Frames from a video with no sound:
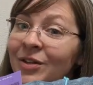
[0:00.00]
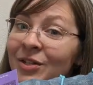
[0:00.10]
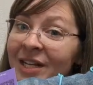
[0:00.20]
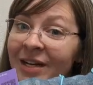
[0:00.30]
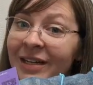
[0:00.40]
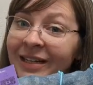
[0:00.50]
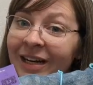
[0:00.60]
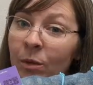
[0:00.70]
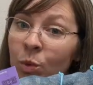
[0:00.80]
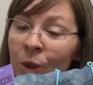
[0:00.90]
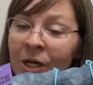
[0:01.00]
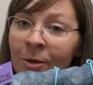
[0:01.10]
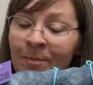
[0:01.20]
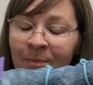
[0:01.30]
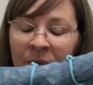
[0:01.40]
there's a, a
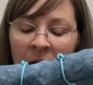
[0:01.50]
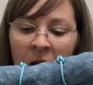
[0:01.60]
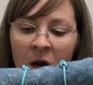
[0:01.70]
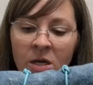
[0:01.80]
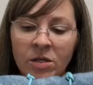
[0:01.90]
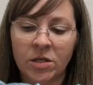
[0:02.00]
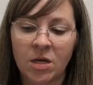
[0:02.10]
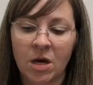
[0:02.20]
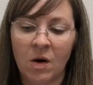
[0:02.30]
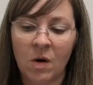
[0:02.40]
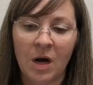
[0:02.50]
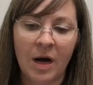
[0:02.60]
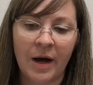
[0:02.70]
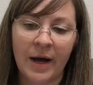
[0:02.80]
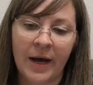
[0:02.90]
border. So,
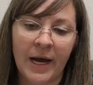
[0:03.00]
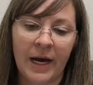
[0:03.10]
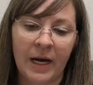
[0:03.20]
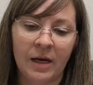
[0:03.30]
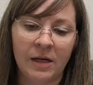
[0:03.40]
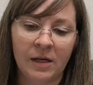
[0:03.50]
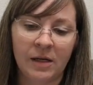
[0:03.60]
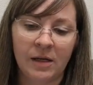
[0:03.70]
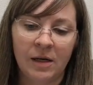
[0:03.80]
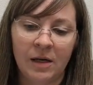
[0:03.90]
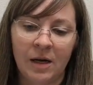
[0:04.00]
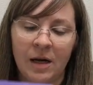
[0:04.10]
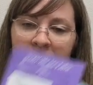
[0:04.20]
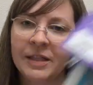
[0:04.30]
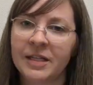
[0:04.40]
I
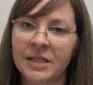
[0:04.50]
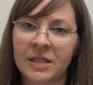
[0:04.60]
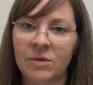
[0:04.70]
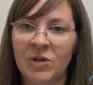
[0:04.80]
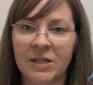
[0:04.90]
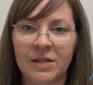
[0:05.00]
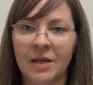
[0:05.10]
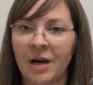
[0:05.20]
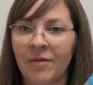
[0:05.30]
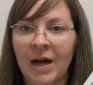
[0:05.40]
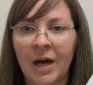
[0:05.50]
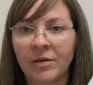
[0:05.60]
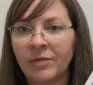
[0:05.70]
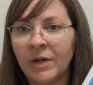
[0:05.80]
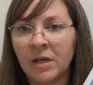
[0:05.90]
this is a piece that I've
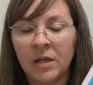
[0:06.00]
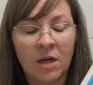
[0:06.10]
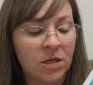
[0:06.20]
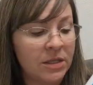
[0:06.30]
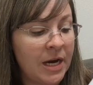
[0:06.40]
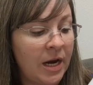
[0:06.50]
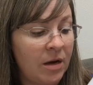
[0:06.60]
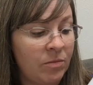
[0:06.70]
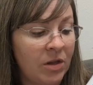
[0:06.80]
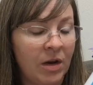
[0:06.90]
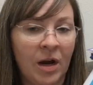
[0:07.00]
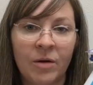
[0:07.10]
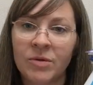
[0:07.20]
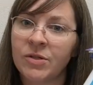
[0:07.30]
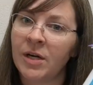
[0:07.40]
had for a long time that
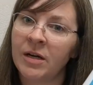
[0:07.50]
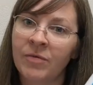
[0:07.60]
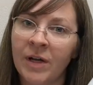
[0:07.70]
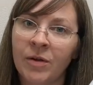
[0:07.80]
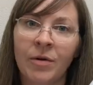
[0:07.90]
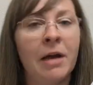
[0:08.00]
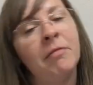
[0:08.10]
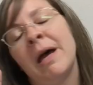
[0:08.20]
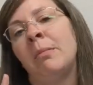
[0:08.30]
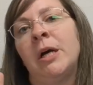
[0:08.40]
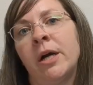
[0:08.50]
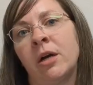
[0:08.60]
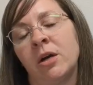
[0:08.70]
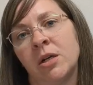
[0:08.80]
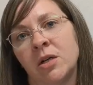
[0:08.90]
I was trying to find the right
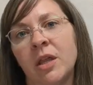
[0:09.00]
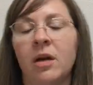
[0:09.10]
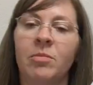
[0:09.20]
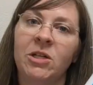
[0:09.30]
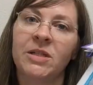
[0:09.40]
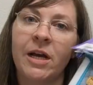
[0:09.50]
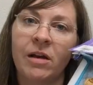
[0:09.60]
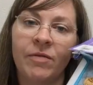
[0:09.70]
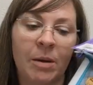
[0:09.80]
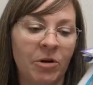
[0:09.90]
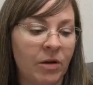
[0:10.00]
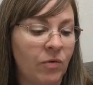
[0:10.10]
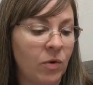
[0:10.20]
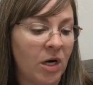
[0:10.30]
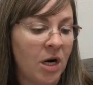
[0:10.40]
fabric or thought about dyeing fabric
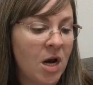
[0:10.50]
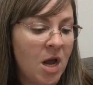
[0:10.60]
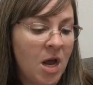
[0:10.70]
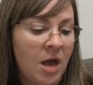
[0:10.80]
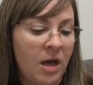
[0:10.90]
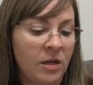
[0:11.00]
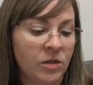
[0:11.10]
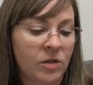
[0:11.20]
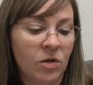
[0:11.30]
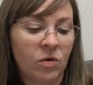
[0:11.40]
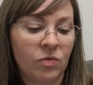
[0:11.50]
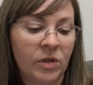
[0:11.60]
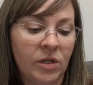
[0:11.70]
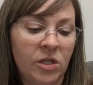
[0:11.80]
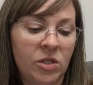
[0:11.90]
for and so
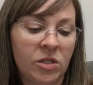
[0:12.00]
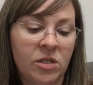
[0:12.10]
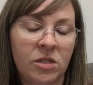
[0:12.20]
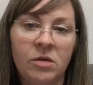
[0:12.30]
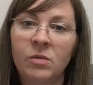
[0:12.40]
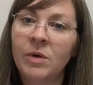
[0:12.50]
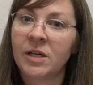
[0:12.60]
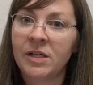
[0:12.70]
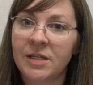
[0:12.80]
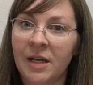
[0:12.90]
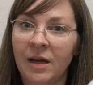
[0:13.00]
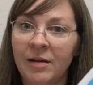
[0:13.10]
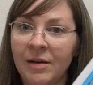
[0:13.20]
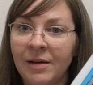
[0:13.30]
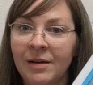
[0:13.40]
really just wanted to
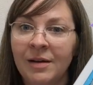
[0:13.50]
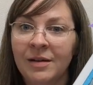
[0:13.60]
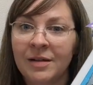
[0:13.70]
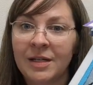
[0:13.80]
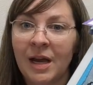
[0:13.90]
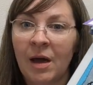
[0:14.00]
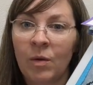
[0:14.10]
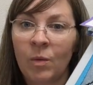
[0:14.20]
to get